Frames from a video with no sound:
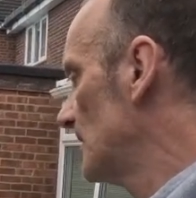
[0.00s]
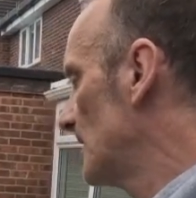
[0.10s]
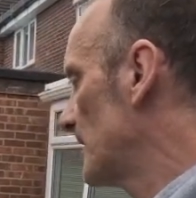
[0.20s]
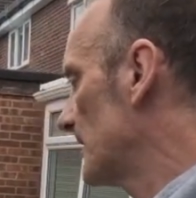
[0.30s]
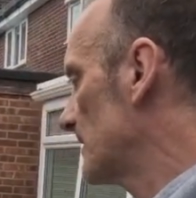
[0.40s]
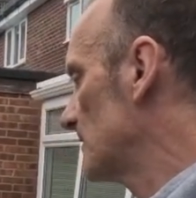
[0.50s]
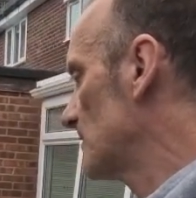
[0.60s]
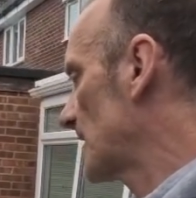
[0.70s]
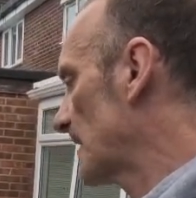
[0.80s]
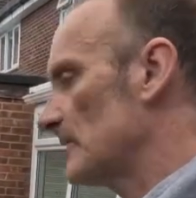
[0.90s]
and
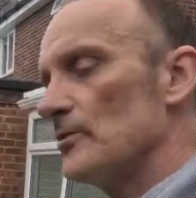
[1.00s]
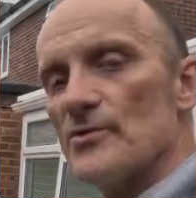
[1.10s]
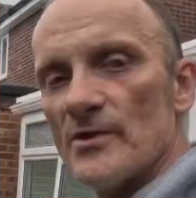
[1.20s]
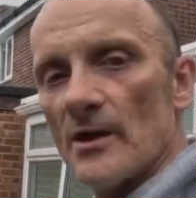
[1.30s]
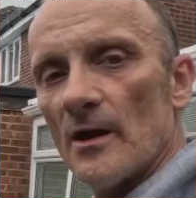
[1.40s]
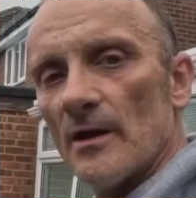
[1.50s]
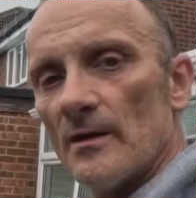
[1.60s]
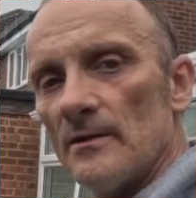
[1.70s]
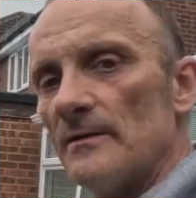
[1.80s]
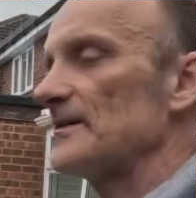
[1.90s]
you can lose the colour.
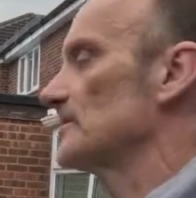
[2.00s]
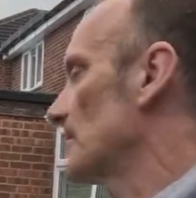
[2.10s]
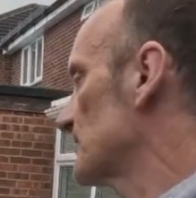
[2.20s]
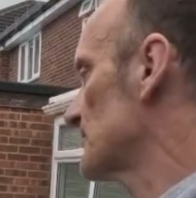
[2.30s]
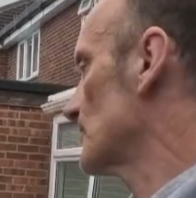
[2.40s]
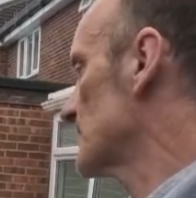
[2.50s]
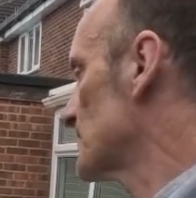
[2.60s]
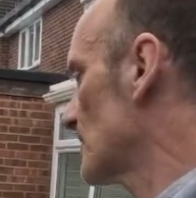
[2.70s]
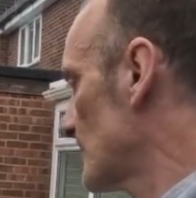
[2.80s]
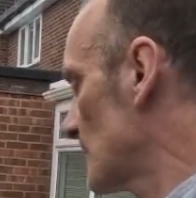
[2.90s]
That's another story.
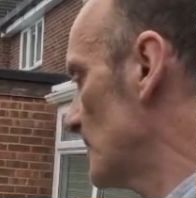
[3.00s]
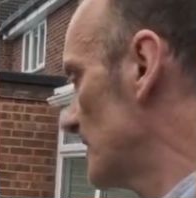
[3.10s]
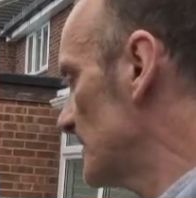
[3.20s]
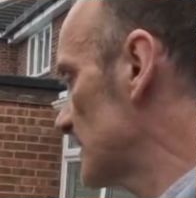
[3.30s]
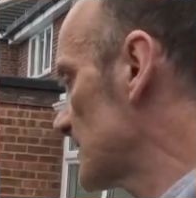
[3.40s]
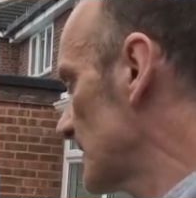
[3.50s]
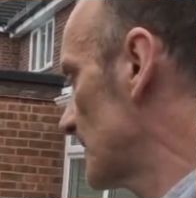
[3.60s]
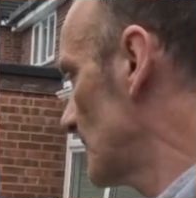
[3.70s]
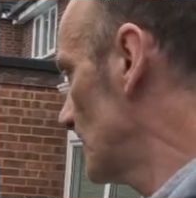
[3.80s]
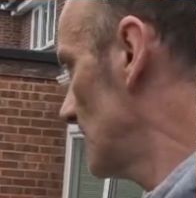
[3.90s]
So at the moment it's
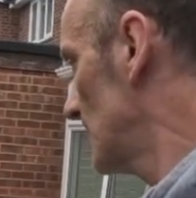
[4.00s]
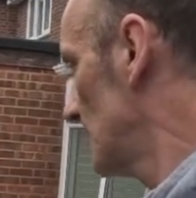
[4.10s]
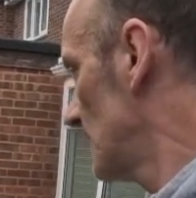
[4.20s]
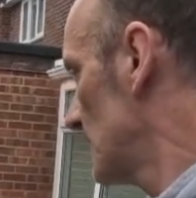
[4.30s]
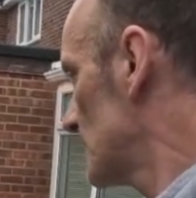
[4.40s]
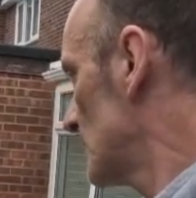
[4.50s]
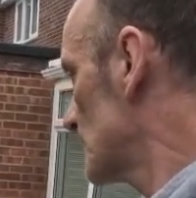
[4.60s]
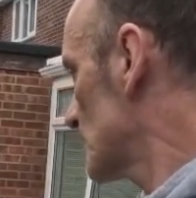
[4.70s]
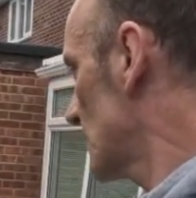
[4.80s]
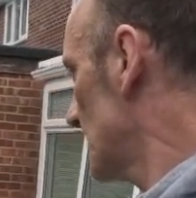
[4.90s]
April, so I'm
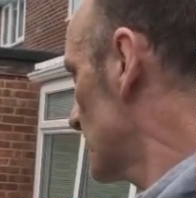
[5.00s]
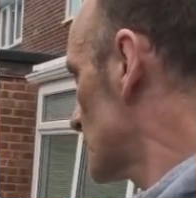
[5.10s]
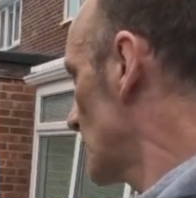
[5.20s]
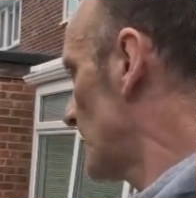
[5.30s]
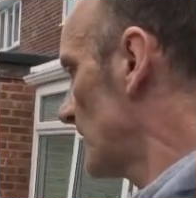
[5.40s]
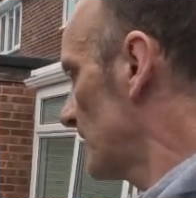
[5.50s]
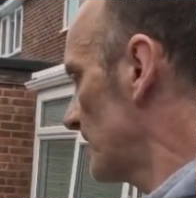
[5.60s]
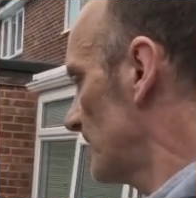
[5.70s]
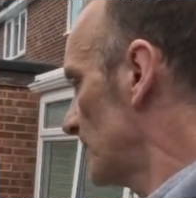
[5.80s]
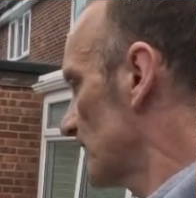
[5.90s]
just cutting the top off,
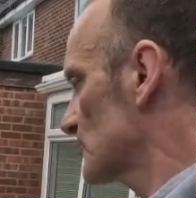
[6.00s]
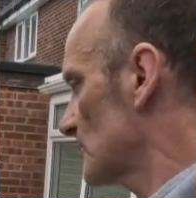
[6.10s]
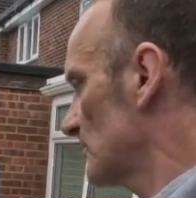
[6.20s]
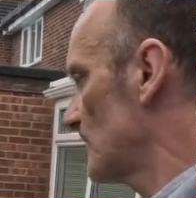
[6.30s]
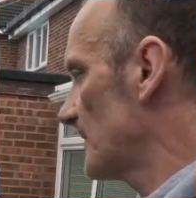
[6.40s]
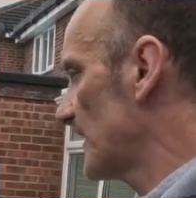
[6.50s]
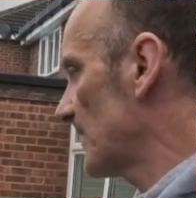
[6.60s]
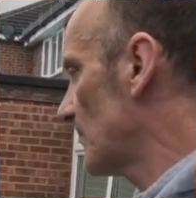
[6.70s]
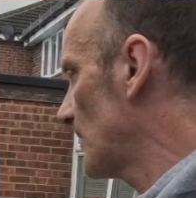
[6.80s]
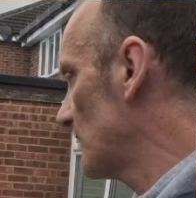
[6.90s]
and I'll show you in a minute
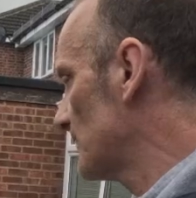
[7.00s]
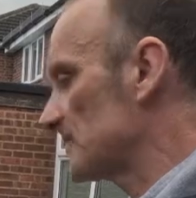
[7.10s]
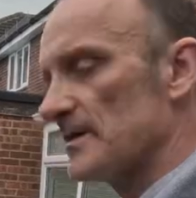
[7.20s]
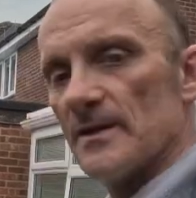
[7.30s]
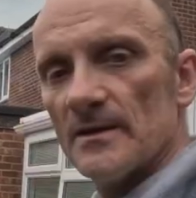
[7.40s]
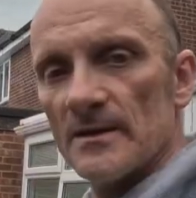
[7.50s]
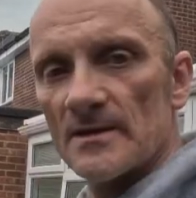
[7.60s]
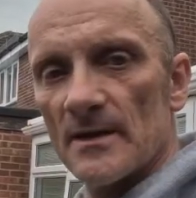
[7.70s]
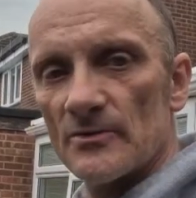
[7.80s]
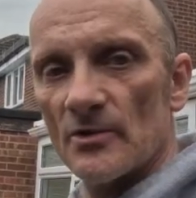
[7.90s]
how I overseed,
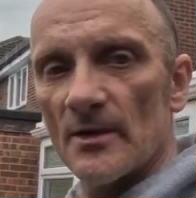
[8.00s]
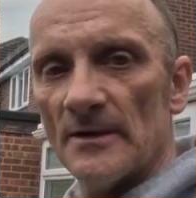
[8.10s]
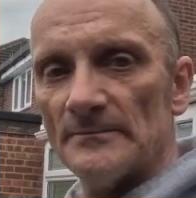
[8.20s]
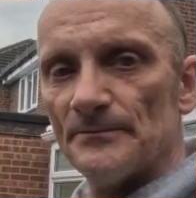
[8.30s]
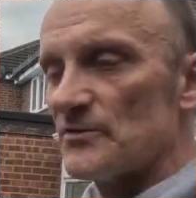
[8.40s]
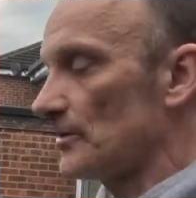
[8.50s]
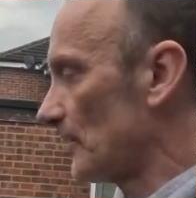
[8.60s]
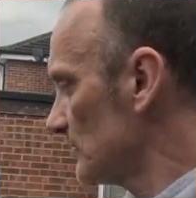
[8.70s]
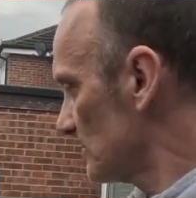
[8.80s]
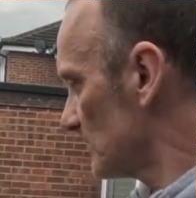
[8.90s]
etc. So
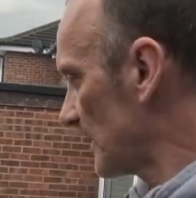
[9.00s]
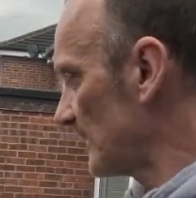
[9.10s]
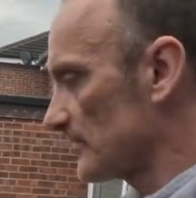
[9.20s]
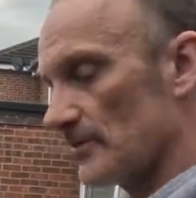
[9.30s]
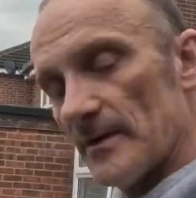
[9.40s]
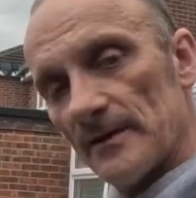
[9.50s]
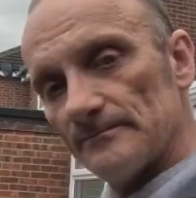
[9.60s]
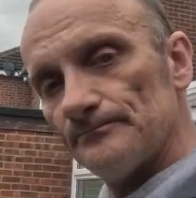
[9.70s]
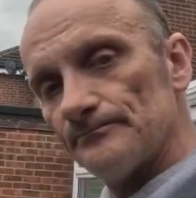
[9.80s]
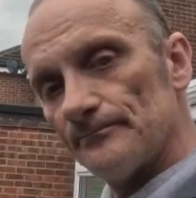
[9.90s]
no, cancel that.
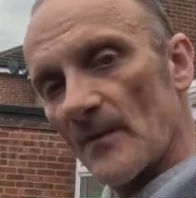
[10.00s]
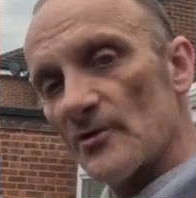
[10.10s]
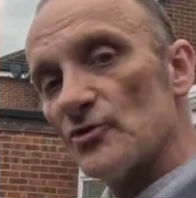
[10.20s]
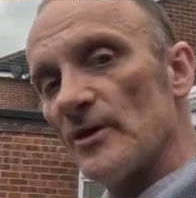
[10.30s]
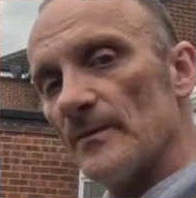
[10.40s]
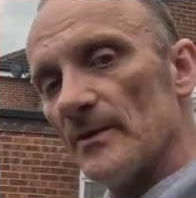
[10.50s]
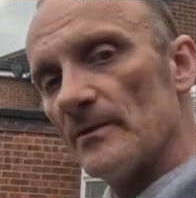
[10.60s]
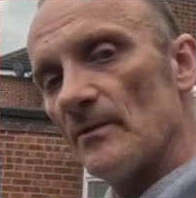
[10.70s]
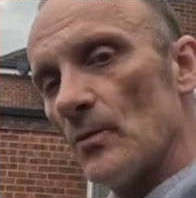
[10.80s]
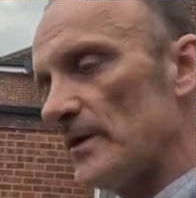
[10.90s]
Treatment,
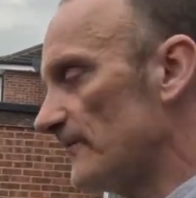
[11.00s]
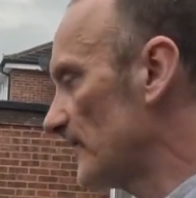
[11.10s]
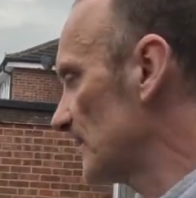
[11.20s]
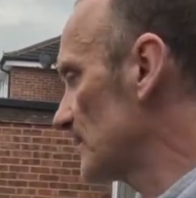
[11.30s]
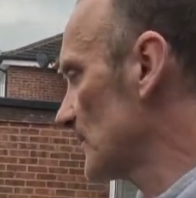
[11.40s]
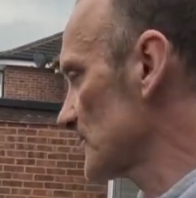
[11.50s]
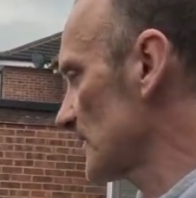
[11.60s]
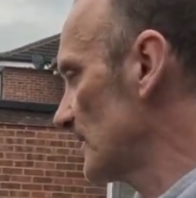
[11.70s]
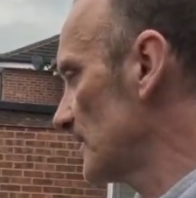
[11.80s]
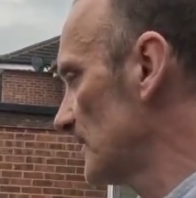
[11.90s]
weed feed and moss
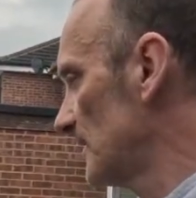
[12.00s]
killer,